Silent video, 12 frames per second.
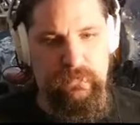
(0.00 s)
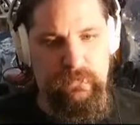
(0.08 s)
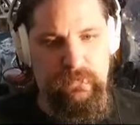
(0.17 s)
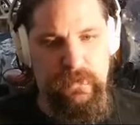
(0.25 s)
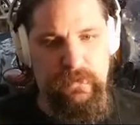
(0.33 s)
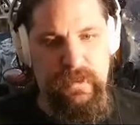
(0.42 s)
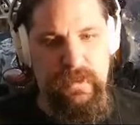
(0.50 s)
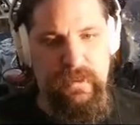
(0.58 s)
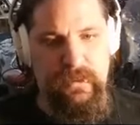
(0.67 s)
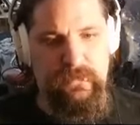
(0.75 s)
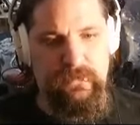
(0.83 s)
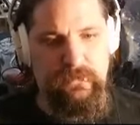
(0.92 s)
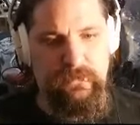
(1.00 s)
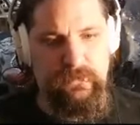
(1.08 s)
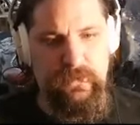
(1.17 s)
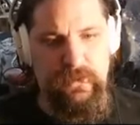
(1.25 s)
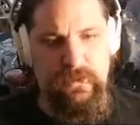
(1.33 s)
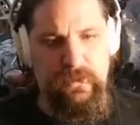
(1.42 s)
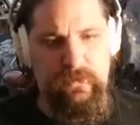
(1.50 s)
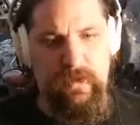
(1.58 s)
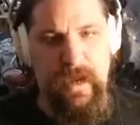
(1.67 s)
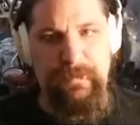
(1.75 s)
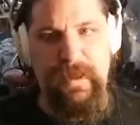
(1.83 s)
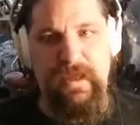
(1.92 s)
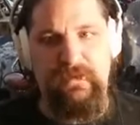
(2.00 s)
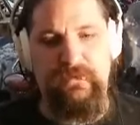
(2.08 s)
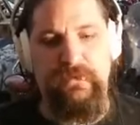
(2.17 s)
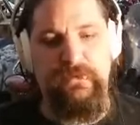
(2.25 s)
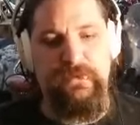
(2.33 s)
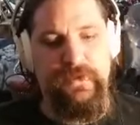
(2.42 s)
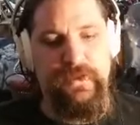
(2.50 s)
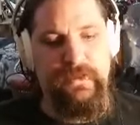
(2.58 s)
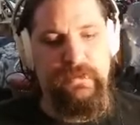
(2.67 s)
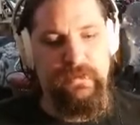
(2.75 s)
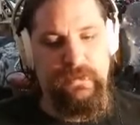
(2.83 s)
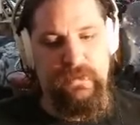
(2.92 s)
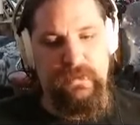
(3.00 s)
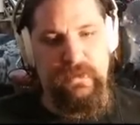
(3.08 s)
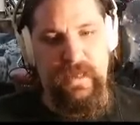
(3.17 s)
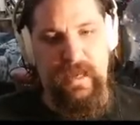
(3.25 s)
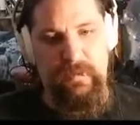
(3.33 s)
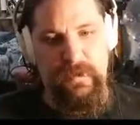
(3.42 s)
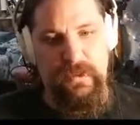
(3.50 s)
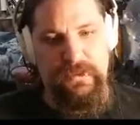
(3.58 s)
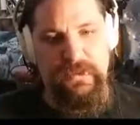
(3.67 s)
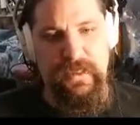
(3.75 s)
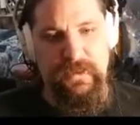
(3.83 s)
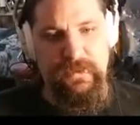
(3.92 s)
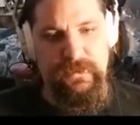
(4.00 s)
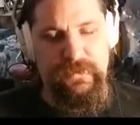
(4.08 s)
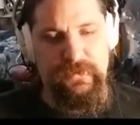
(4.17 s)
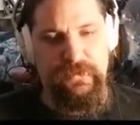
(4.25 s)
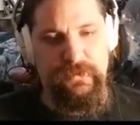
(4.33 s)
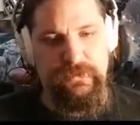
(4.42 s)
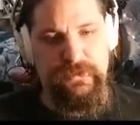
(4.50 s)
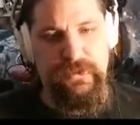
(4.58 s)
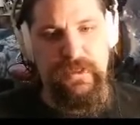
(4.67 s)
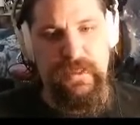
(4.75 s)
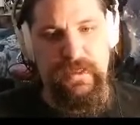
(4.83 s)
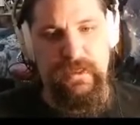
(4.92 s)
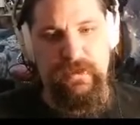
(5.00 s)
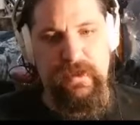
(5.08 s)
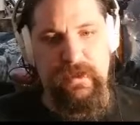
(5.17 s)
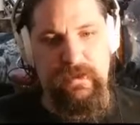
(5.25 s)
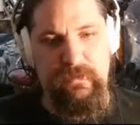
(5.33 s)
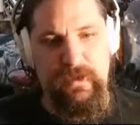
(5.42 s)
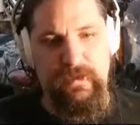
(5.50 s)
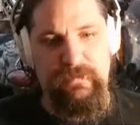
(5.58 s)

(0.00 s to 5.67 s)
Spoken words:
Oh, yeah. Grab that Uzi ammunition, at least, if you should need it, anyway.